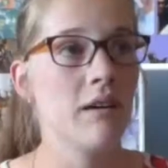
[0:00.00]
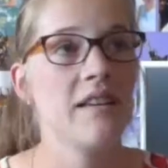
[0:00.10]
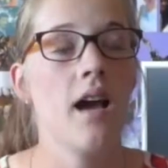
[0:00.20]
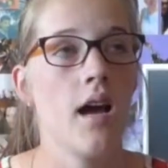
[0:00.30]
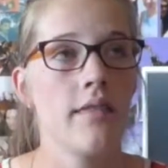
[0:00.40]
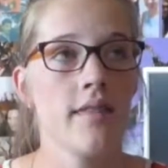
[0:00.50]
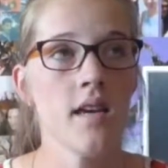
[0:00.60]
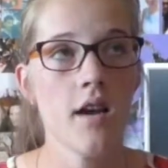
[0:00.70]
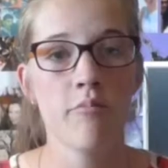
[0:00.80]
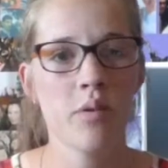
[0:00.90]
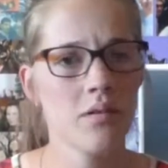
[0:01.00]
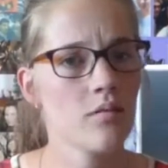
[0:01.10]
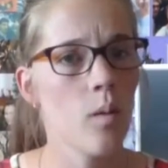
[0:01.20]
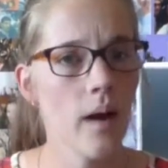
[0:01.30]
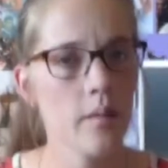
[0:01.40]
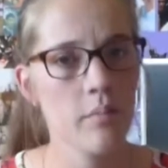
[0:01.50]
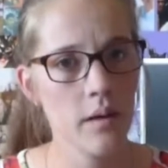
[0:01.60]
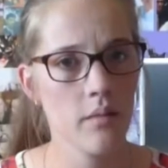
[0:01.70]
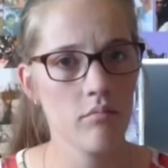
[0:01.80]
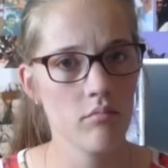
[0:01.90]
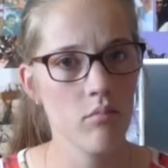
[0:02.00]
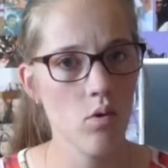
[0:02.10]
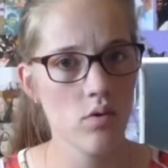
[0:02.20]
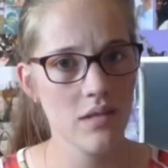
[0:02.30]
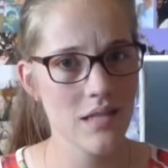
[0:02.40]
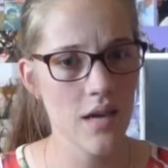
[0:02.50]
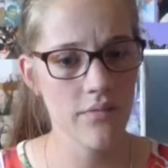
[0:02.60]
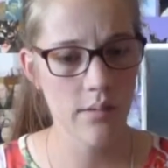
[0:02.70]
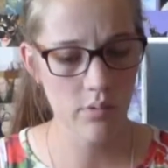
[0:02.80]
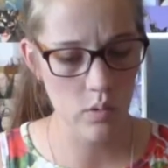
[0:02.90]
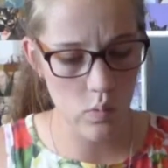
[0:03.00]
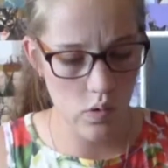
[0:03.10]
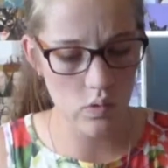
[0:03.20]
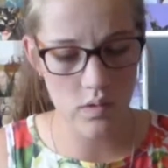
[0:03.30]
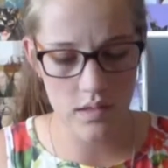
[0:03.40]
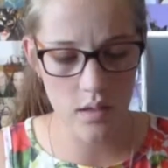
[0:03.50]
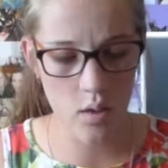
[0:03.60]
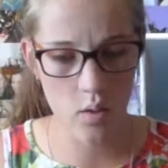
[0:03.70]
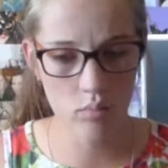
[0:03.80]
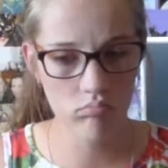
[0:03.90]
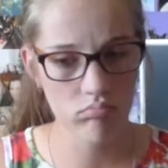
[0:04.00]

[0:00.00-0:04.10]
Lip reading: But yeah, I think I put quite a bit more stuff up on the walls, so